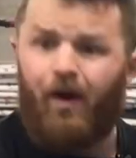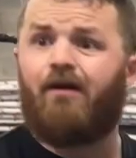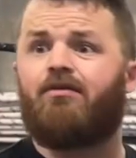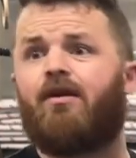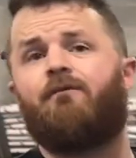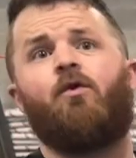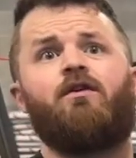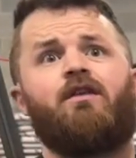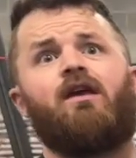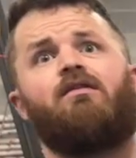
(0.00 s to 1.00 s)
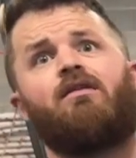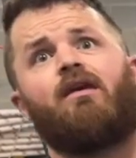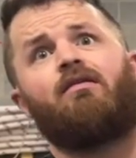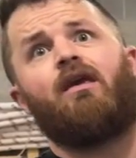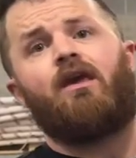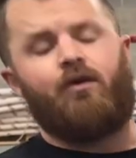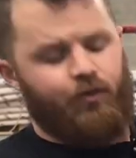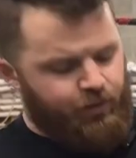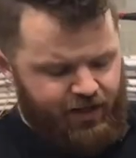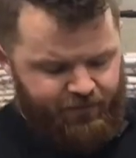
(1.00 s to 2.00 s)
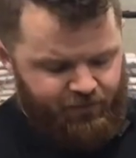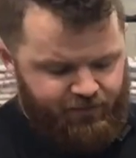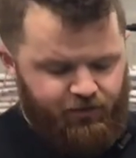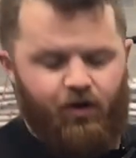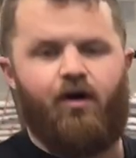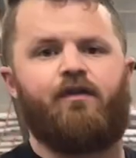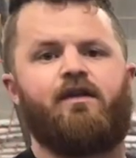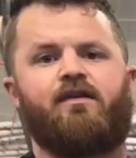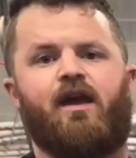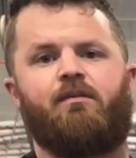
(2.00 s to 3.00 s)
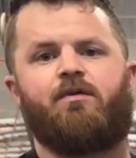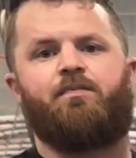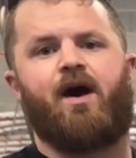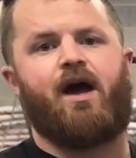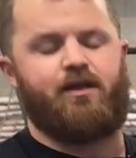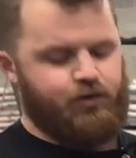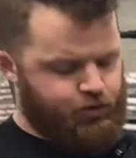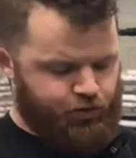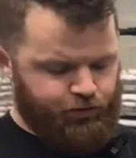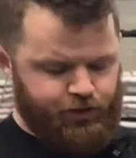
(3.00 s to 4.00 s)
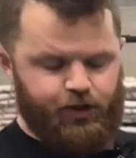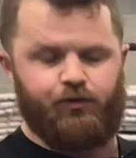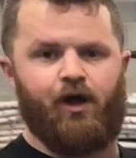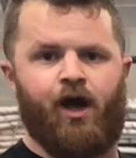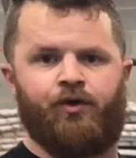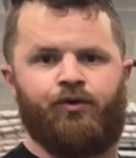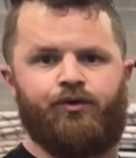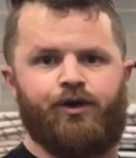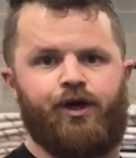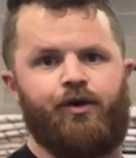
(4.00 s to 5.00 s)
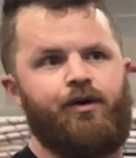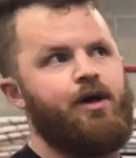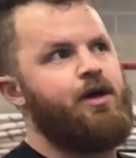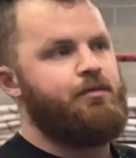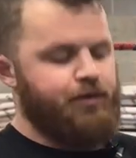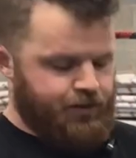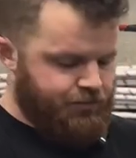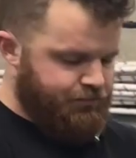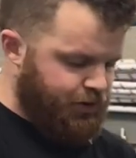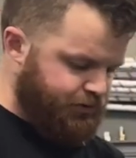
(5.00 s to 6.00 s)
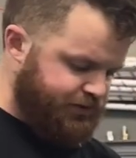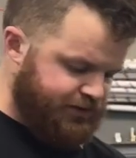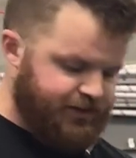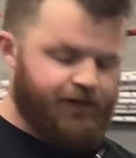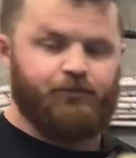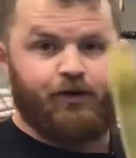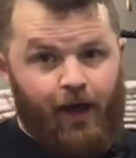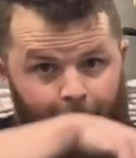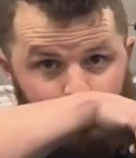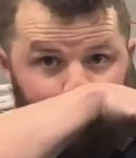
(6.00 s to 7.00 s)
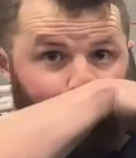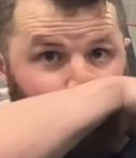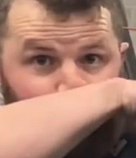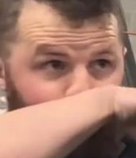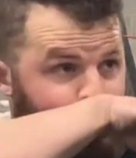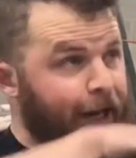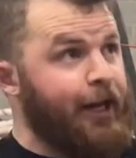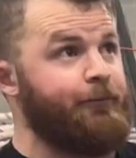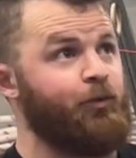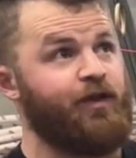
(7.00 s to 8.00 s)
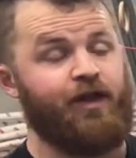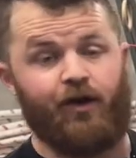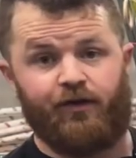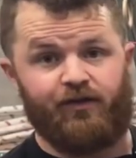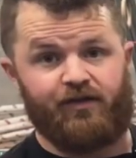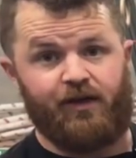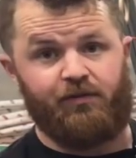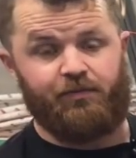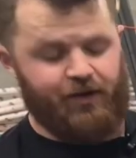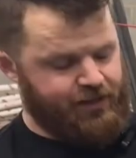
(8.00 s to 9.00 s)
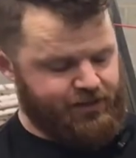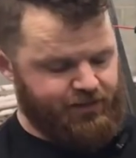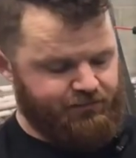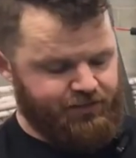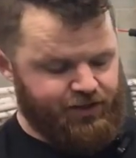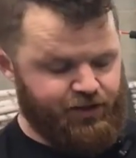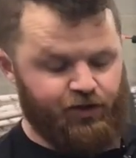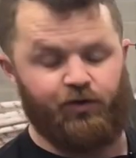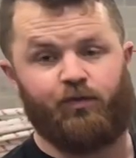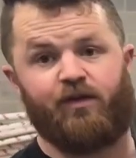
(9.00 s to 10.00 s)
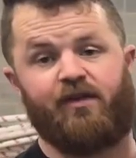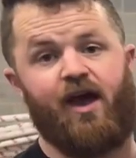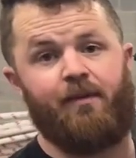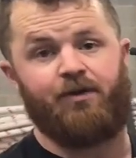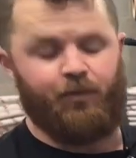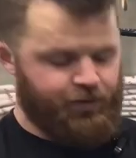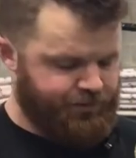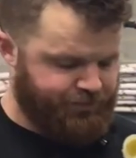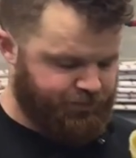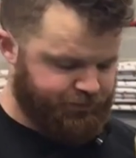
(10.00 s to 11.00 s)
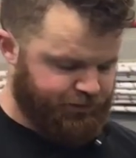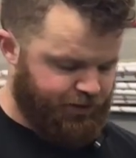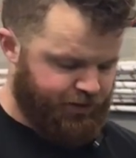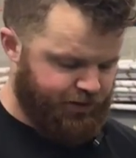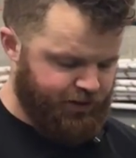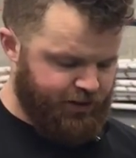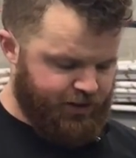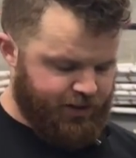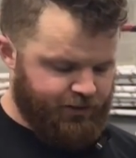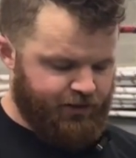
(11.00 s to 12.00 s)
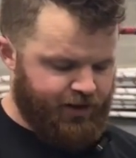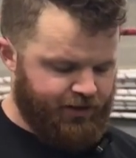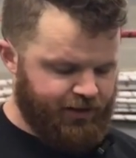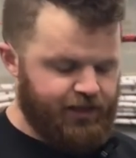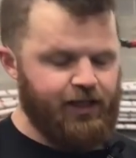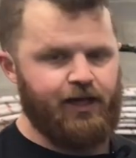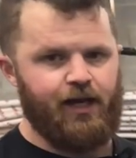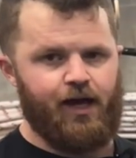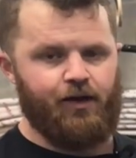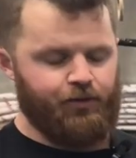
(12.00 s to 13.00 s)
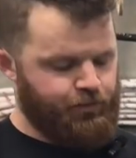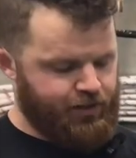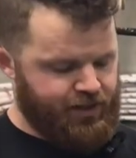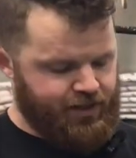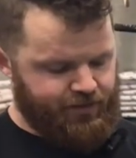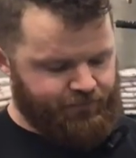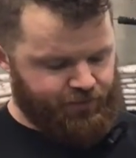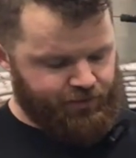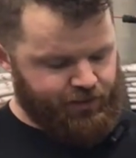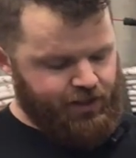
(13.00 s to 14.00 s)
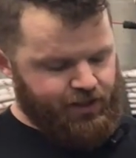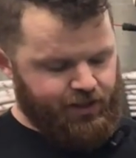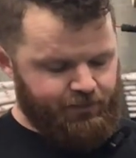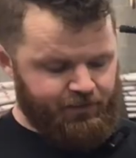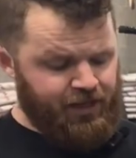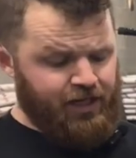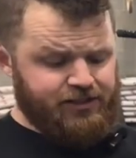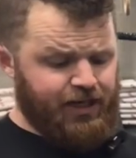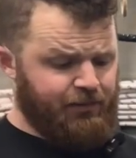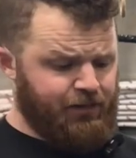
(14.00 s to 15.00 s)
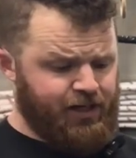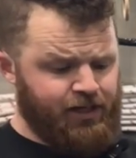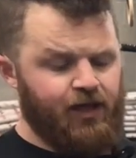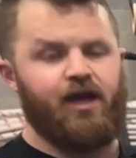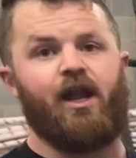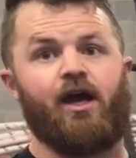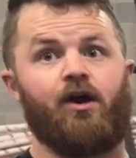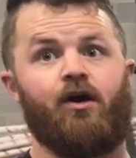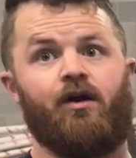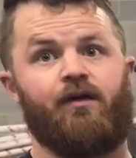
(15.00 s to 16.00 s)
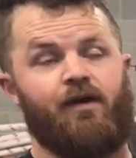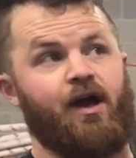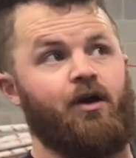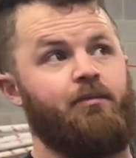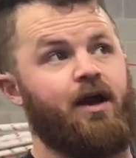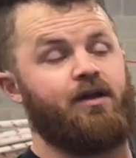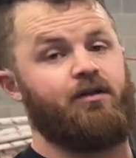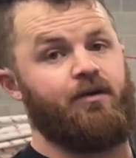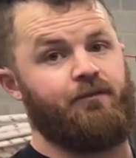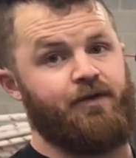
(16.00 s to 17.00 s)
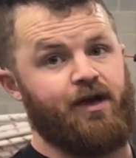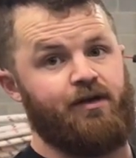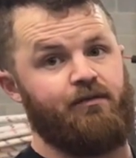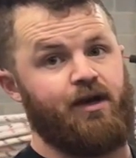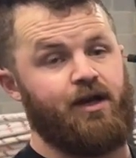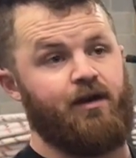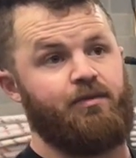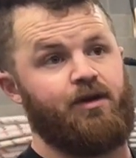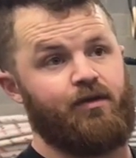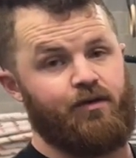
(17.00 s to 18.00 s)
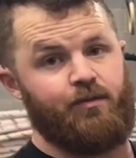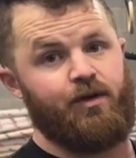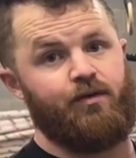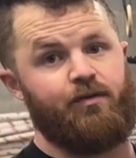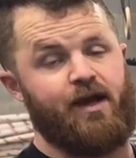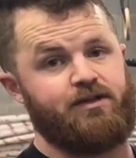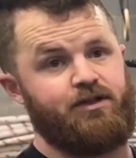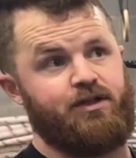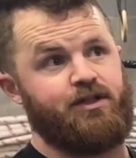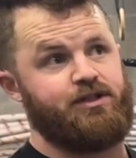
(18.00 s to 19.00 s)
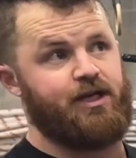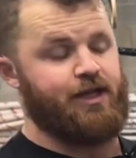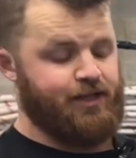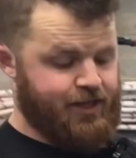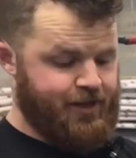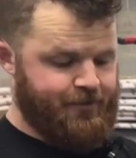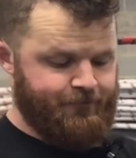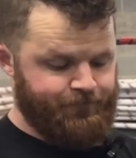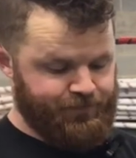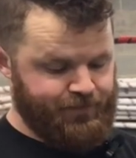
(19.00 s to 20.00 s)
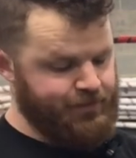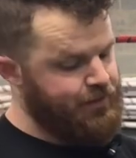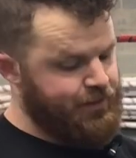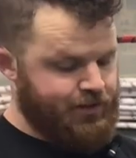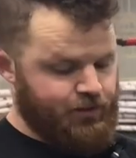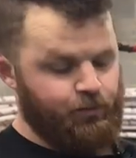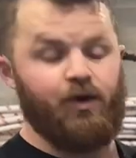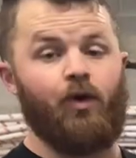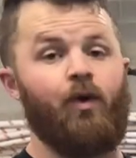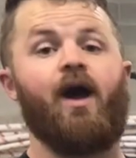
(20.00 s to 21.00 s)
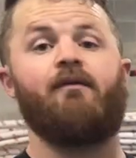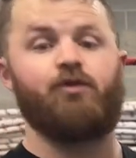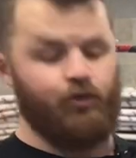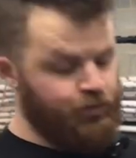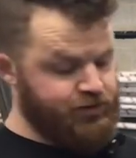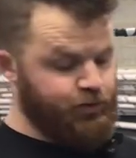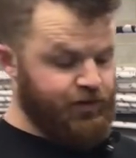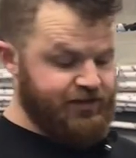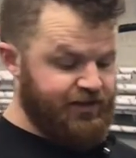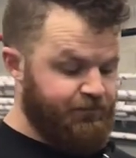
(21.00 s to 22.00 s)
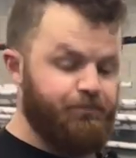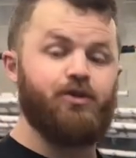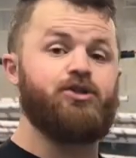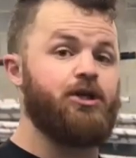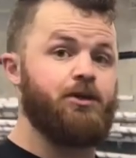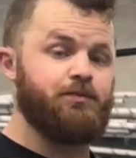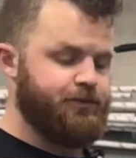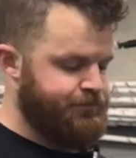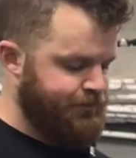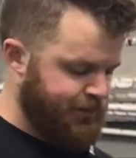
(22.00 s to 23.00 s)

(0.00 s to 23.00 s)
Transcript: where's the 1460? Or whatever. If they're all in the same spot, coolio, Don Julio. But most of the time, they're not. And when they are in the same spot, then everybody knows what's happening, where the poles are, and they're not geeking out or whatever. Coming to me, Jimmy! And I go, if I go back there and find it right now because it's on one of those racks and you didn't check that, we're going to have you doing 27 push-ups.